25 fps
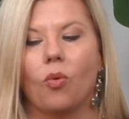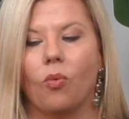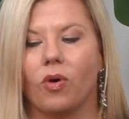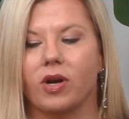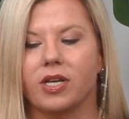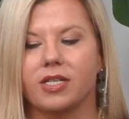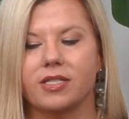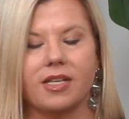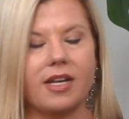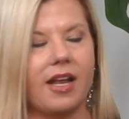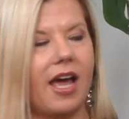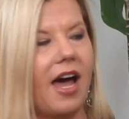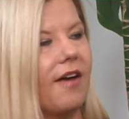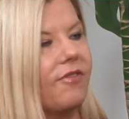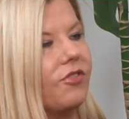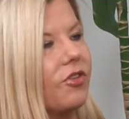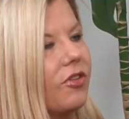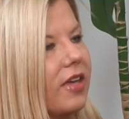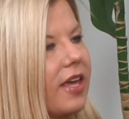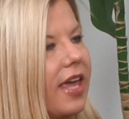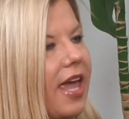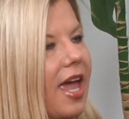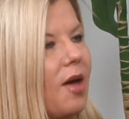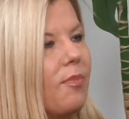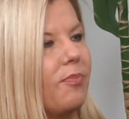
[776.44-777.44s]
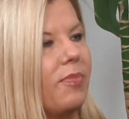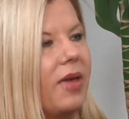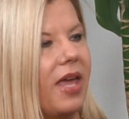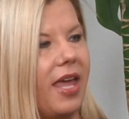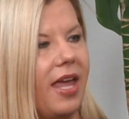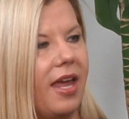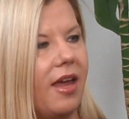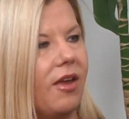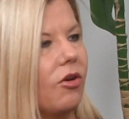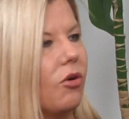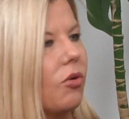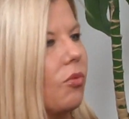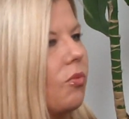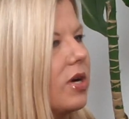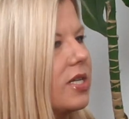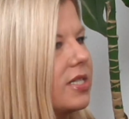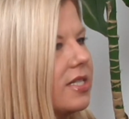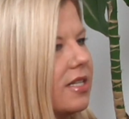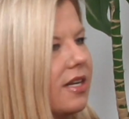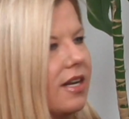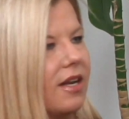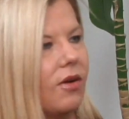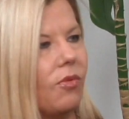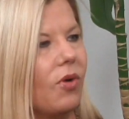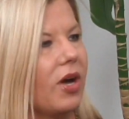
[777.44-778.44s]
What is it after the campaign? Or
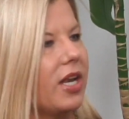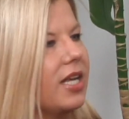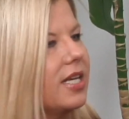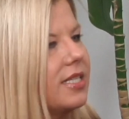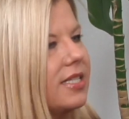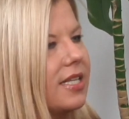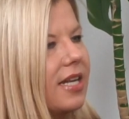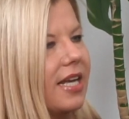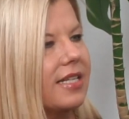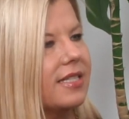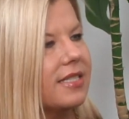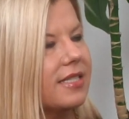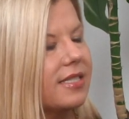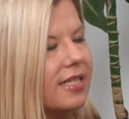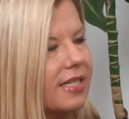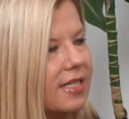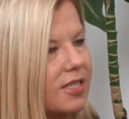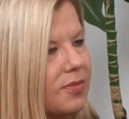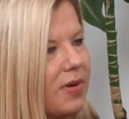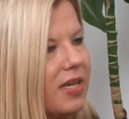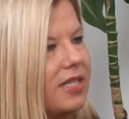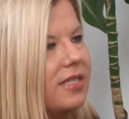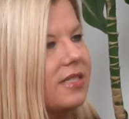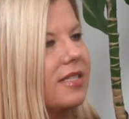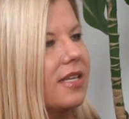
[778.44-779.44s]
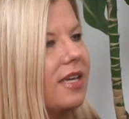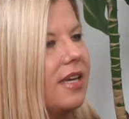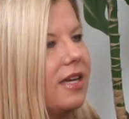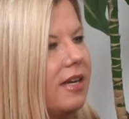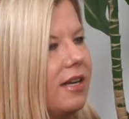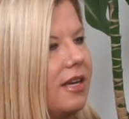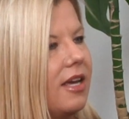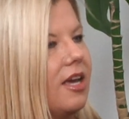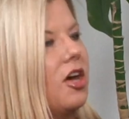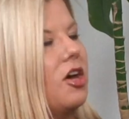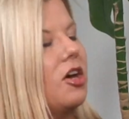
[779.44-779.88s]
what is it at 6 months in,